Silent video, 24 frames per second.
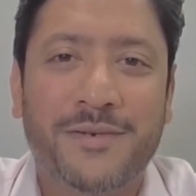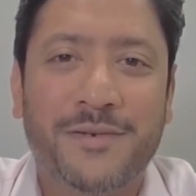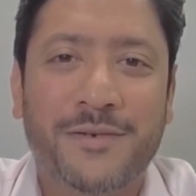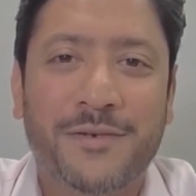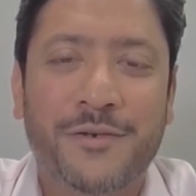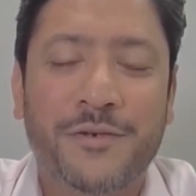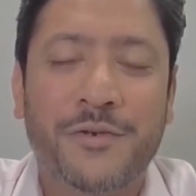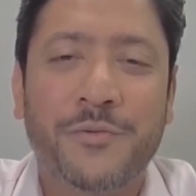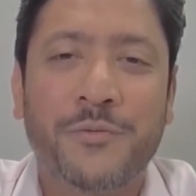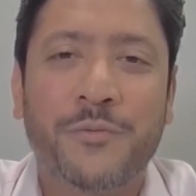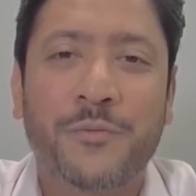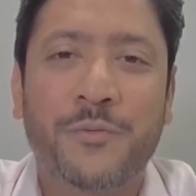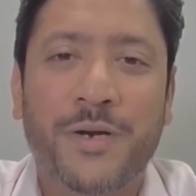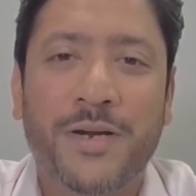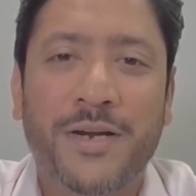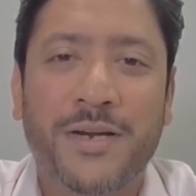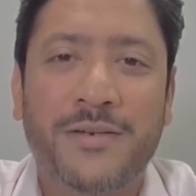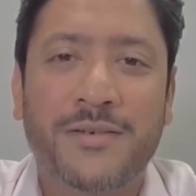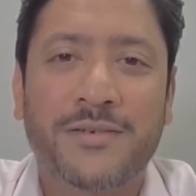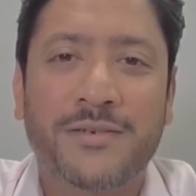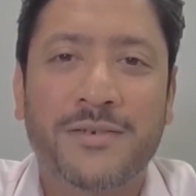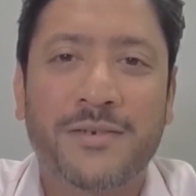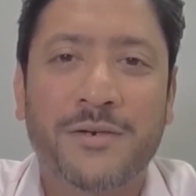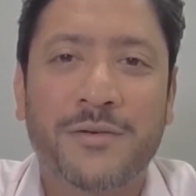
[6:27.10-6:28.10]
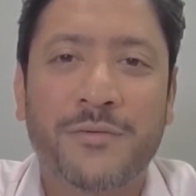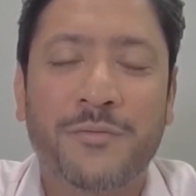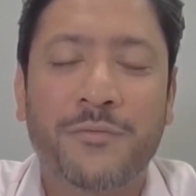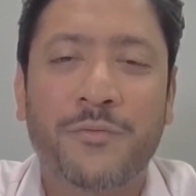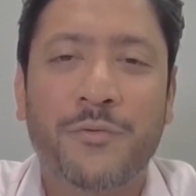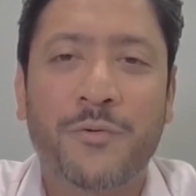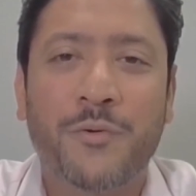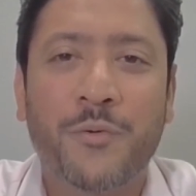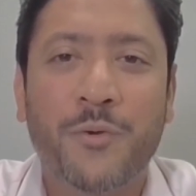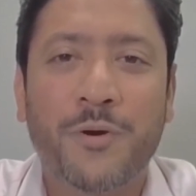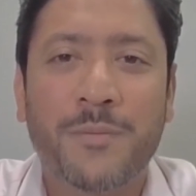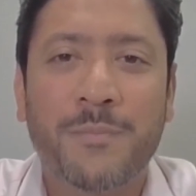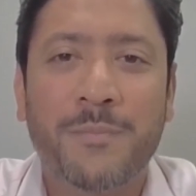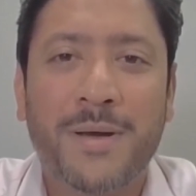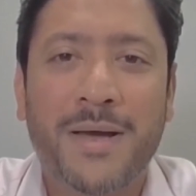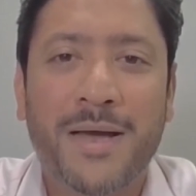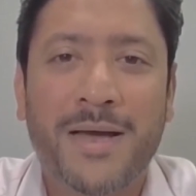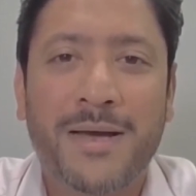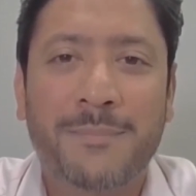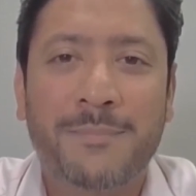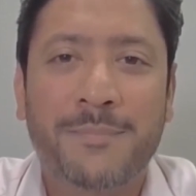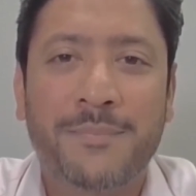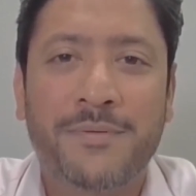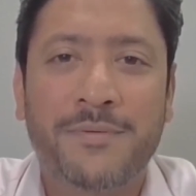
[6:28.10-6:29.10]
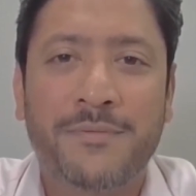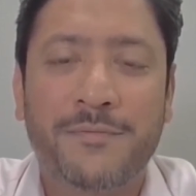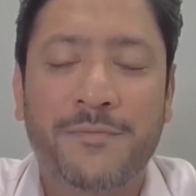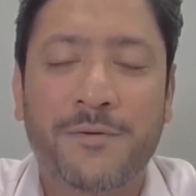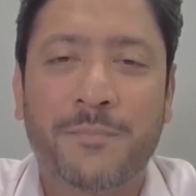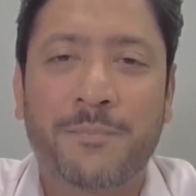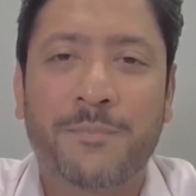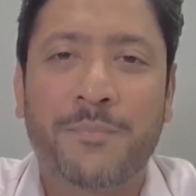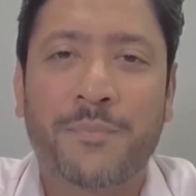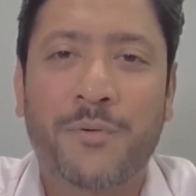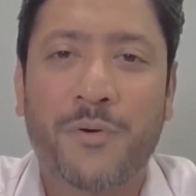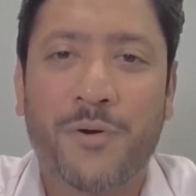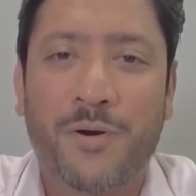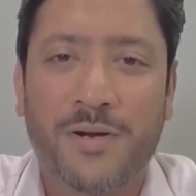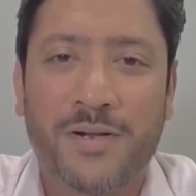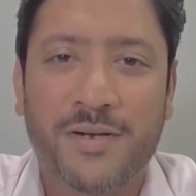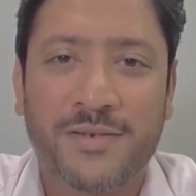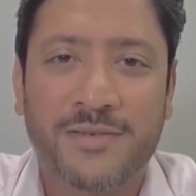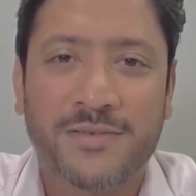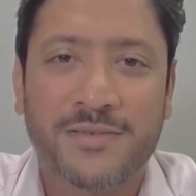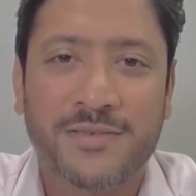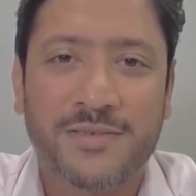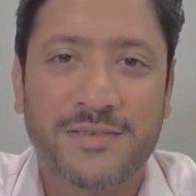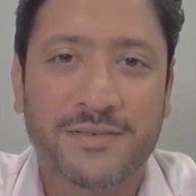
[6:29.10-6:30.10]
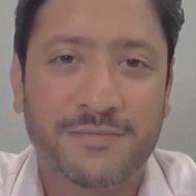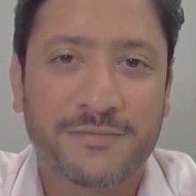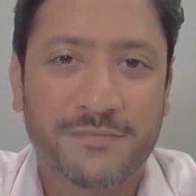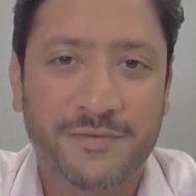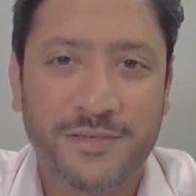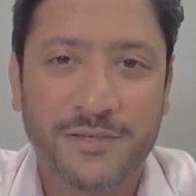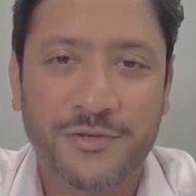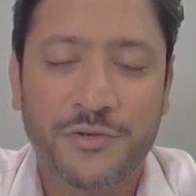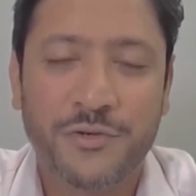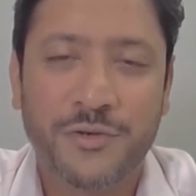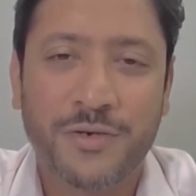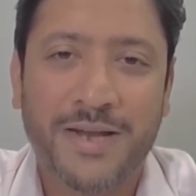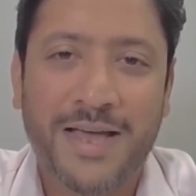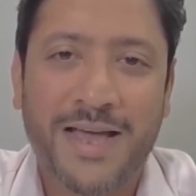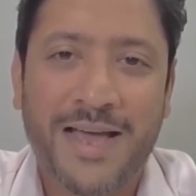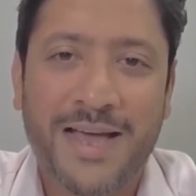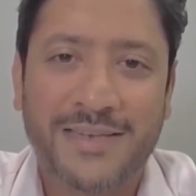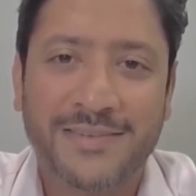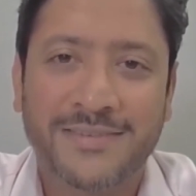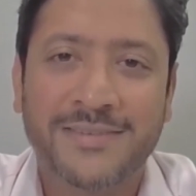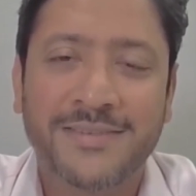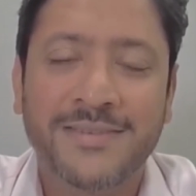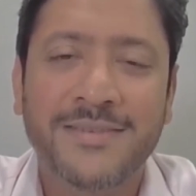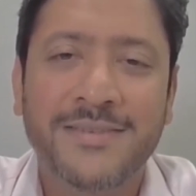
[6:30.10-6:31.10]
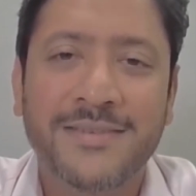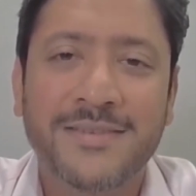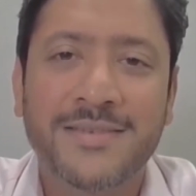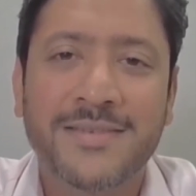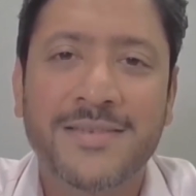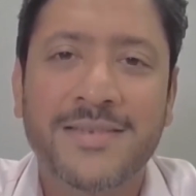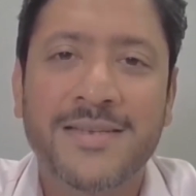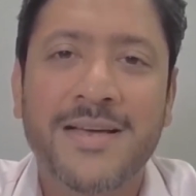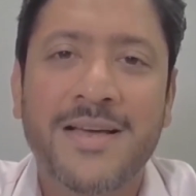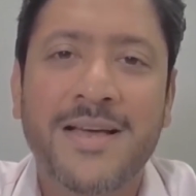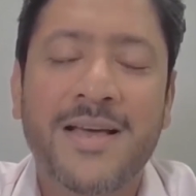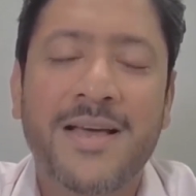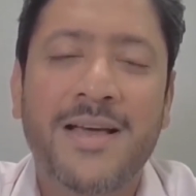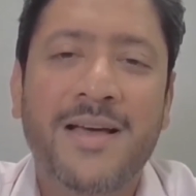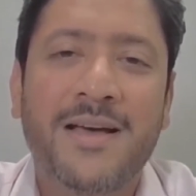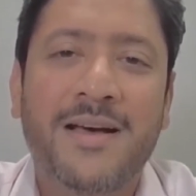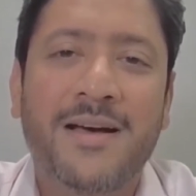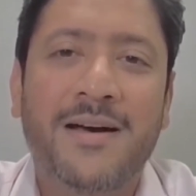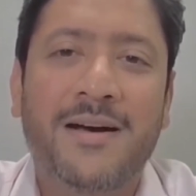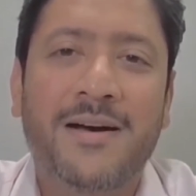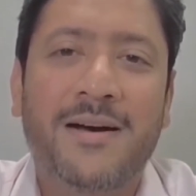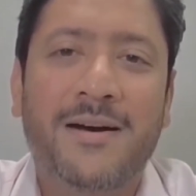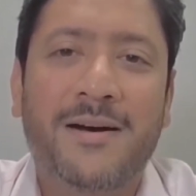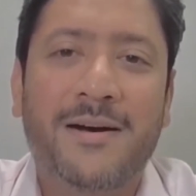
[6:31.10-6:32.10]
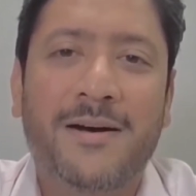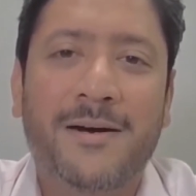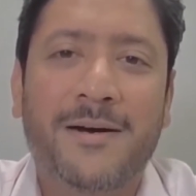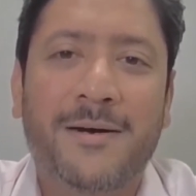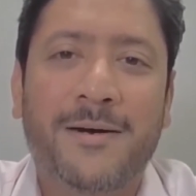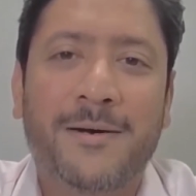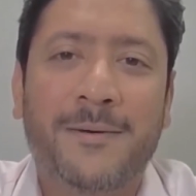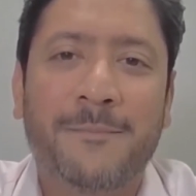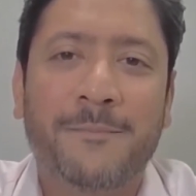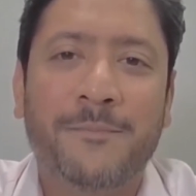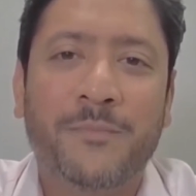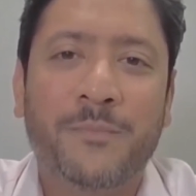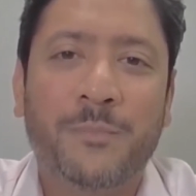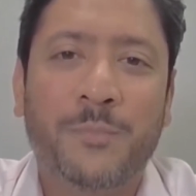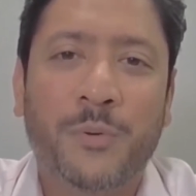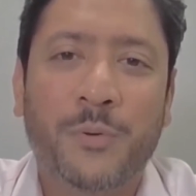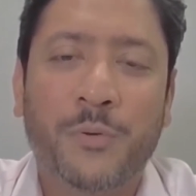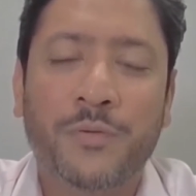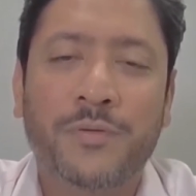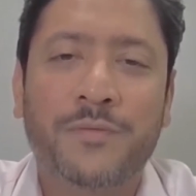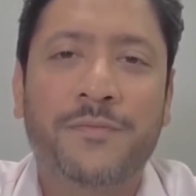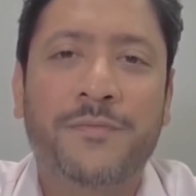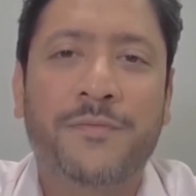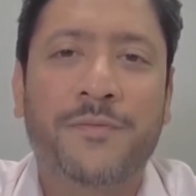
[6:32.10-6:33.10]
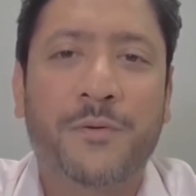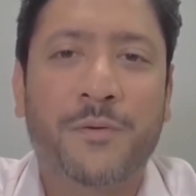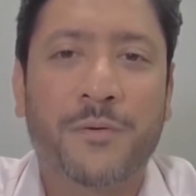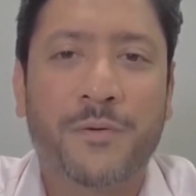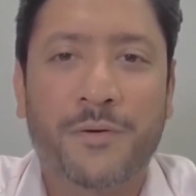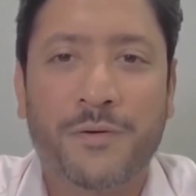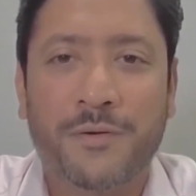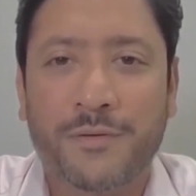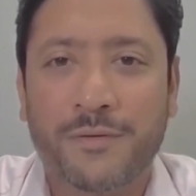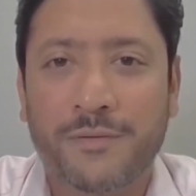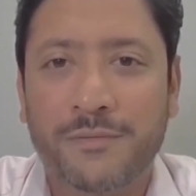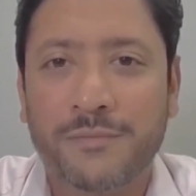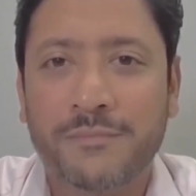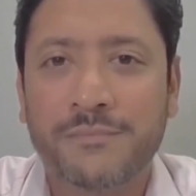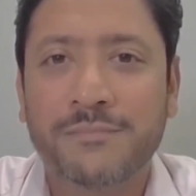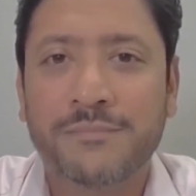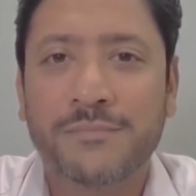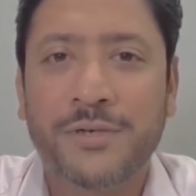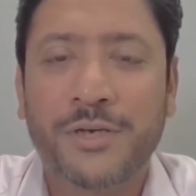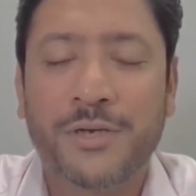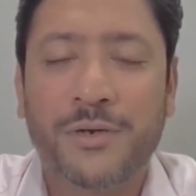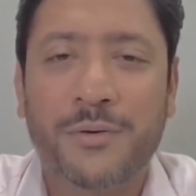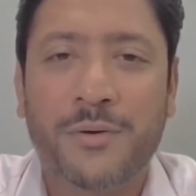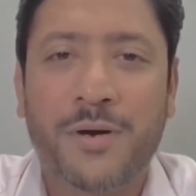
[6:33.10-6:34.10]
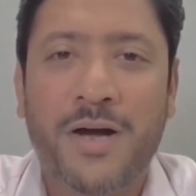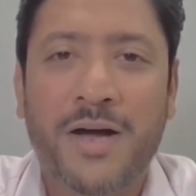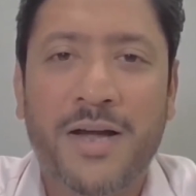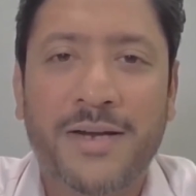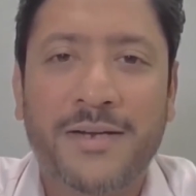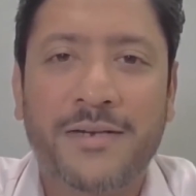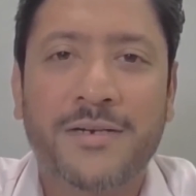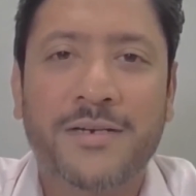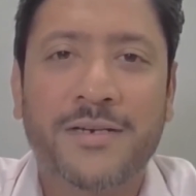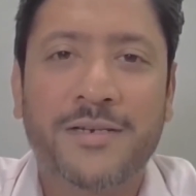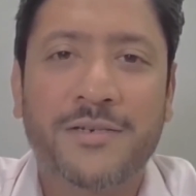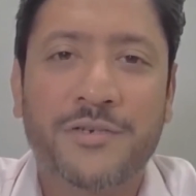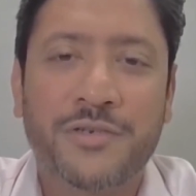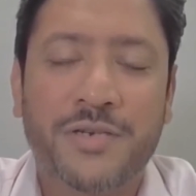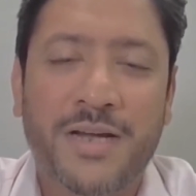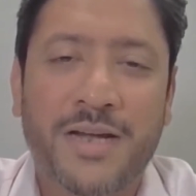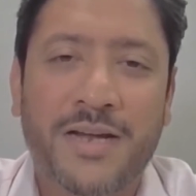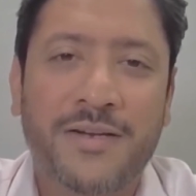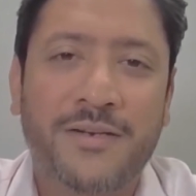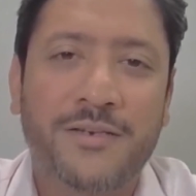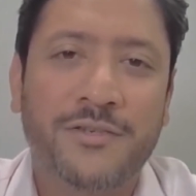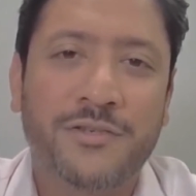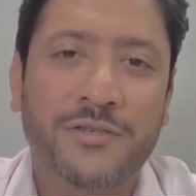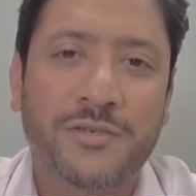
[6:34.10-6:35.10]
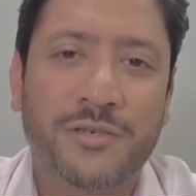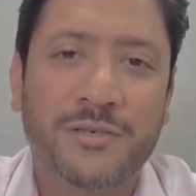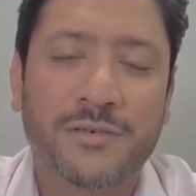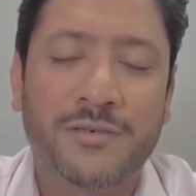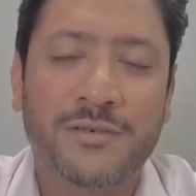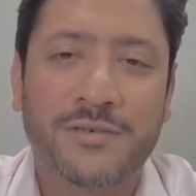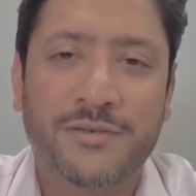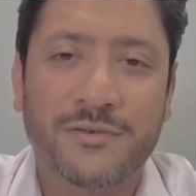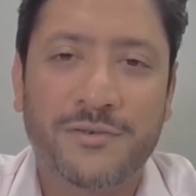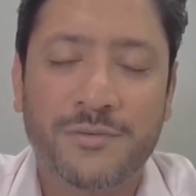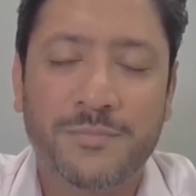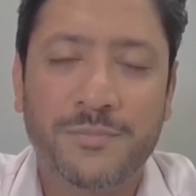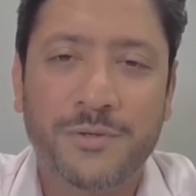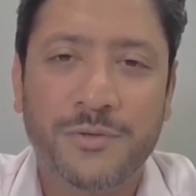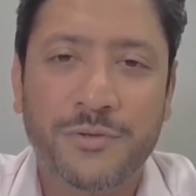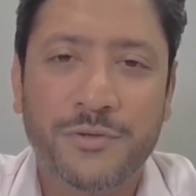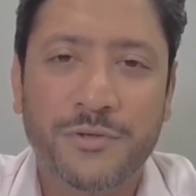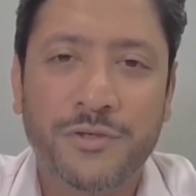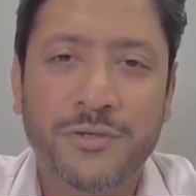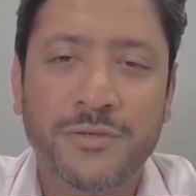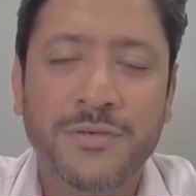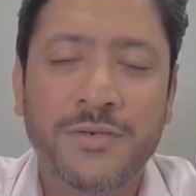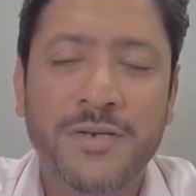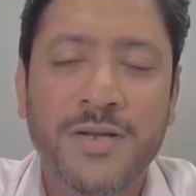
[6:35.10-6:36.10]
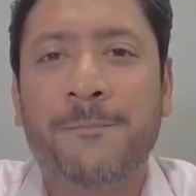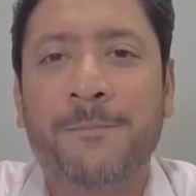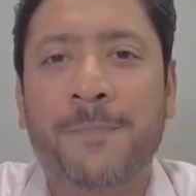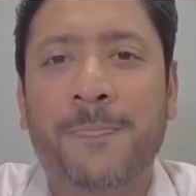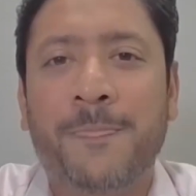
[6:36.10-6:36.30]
curate a roadmap for products in virtual assets, both for, high touch and digital distribution.